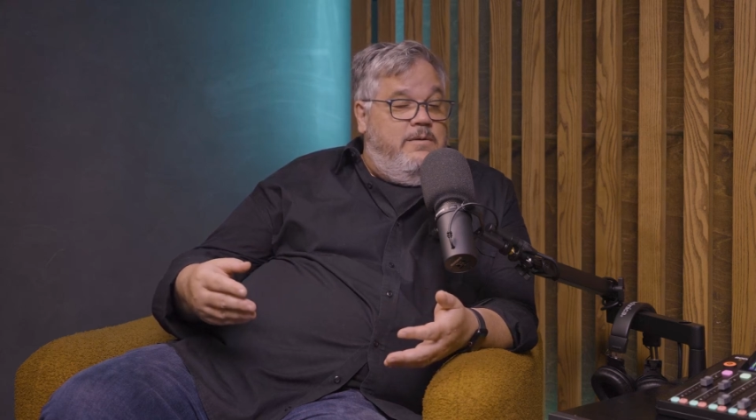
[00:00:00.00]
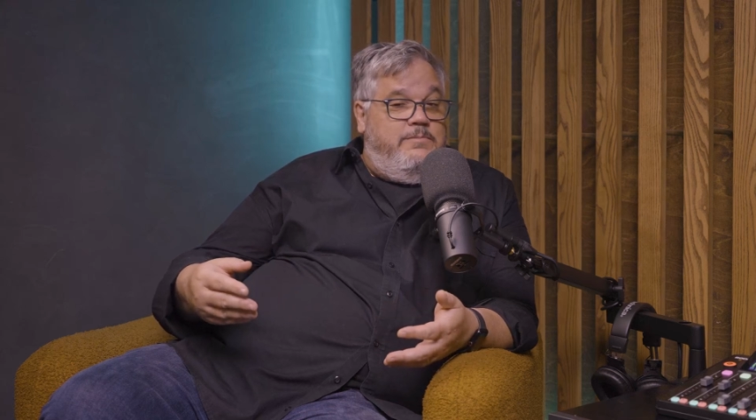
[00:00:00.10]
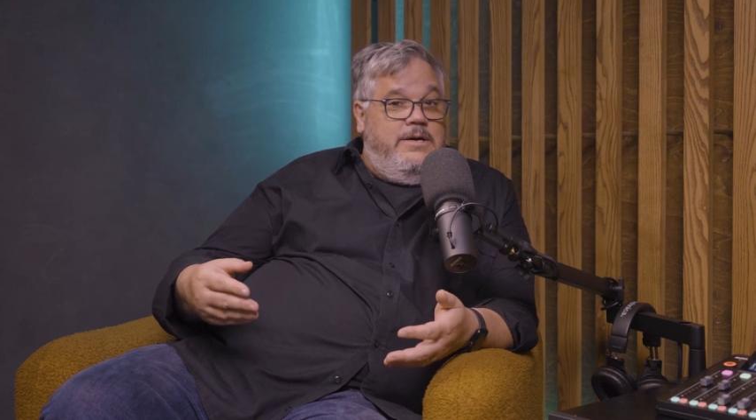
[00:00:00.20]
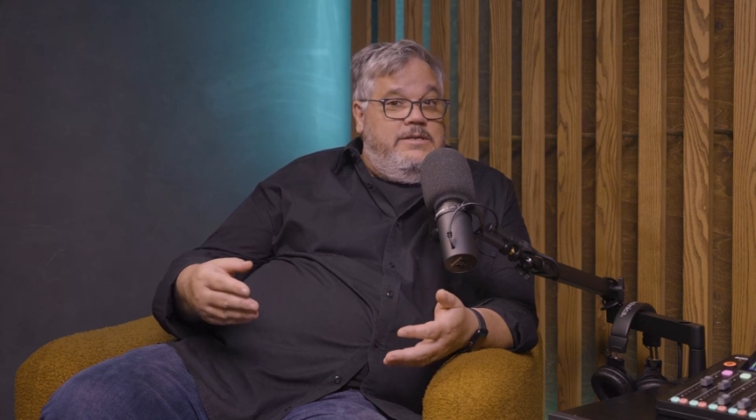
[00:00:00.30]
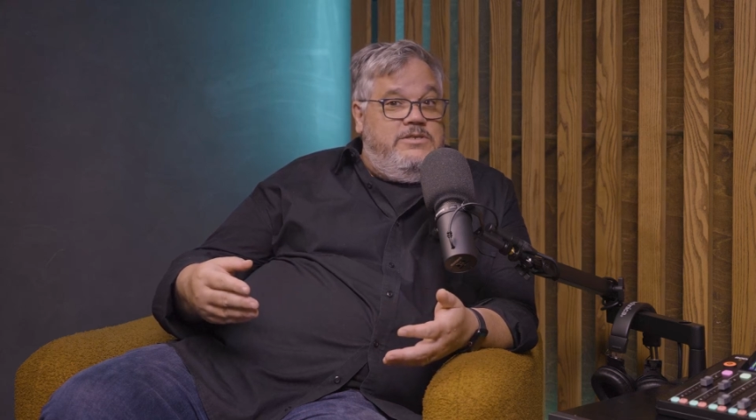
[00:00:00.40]

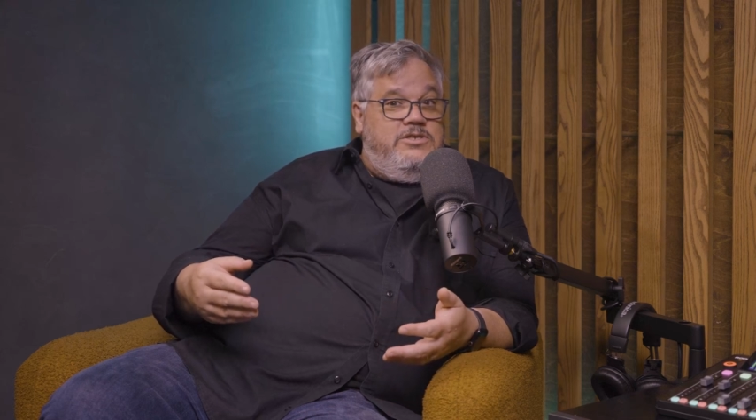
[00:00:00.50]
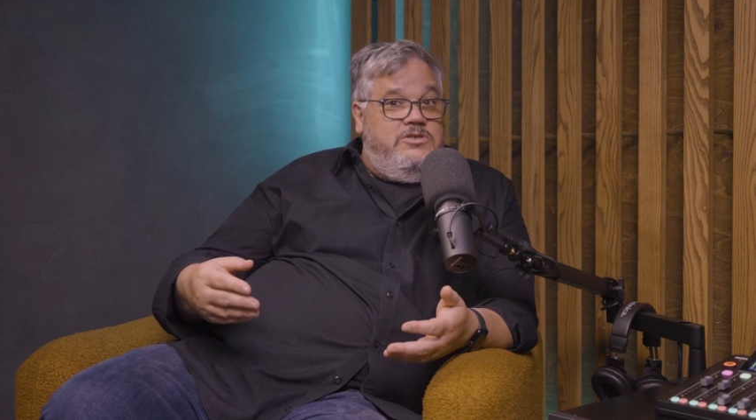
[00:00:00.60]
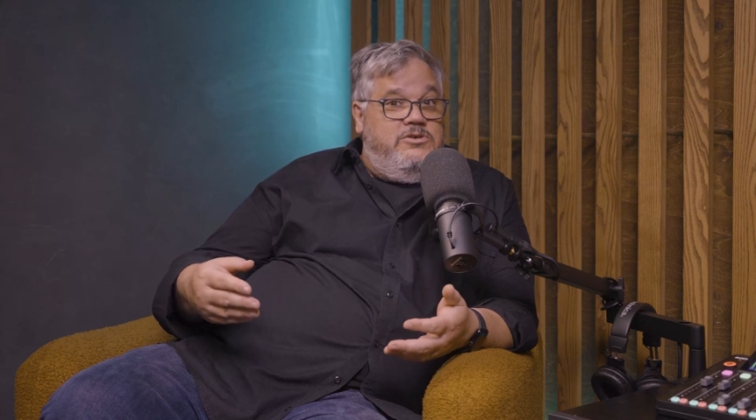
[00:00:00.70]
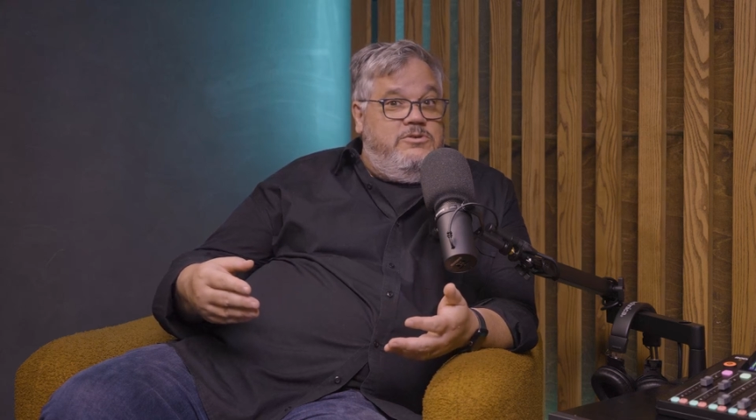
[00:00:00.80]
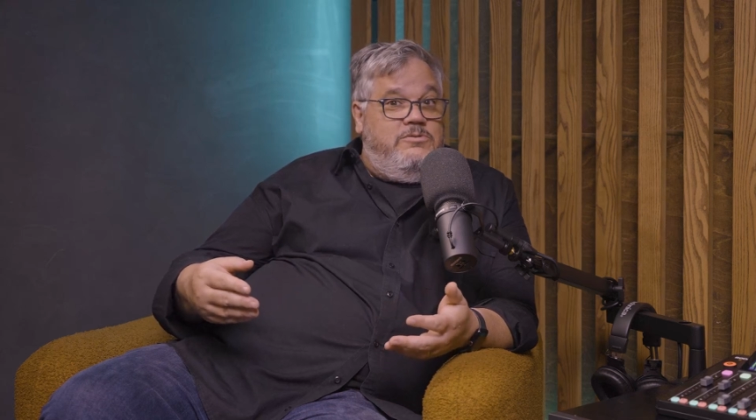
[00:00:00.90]
but
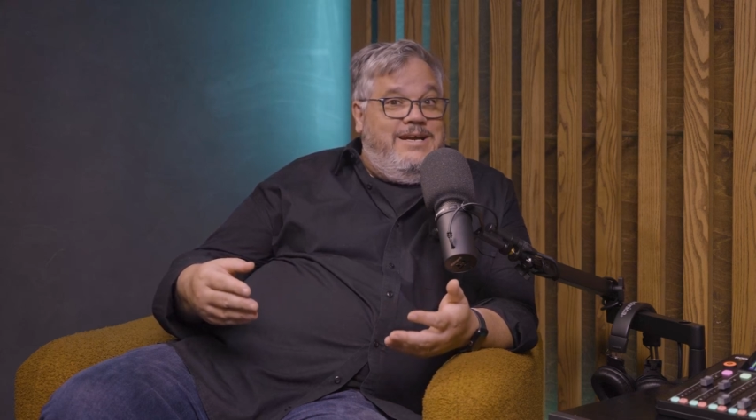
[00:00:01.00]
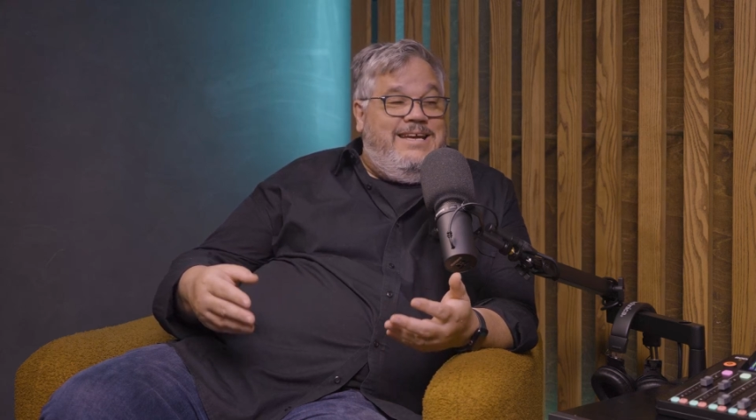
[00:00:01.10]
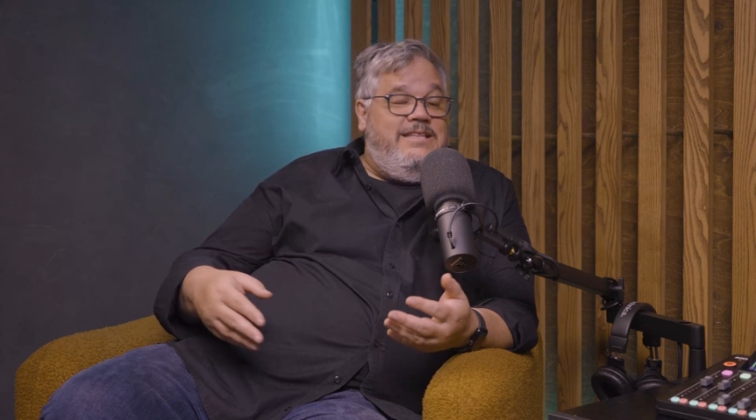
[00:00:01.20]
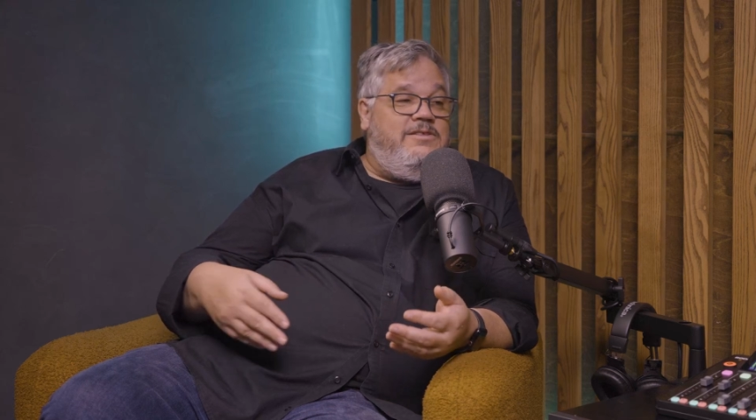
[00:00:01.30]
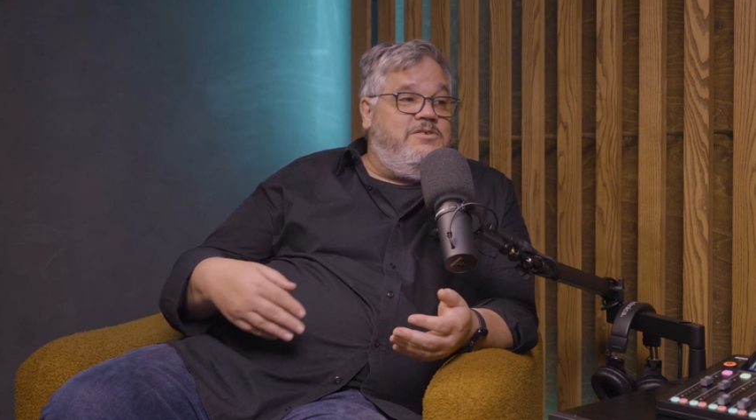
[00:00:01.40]
to
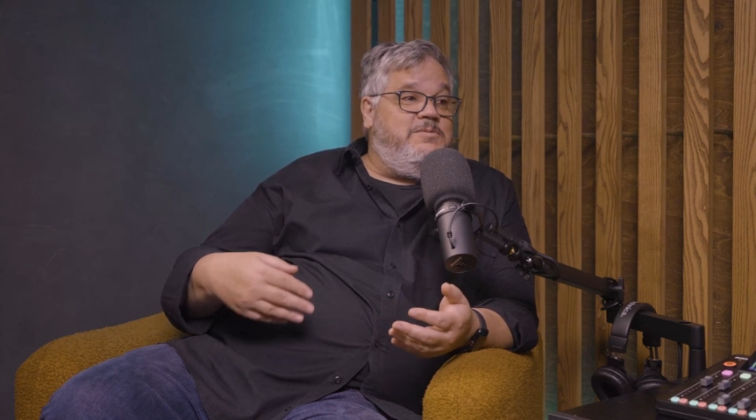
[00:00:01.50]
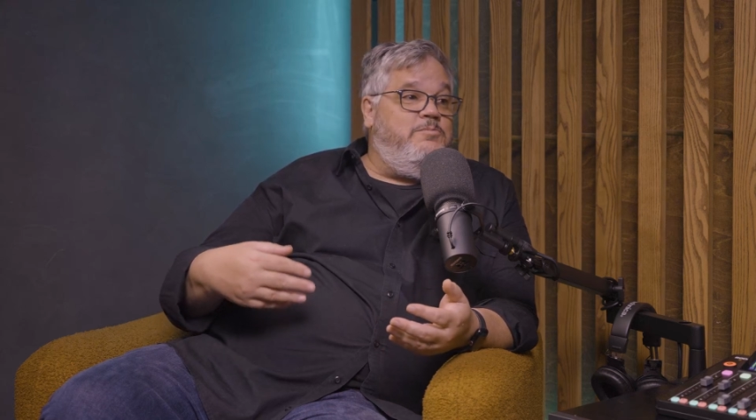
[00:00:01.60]
get those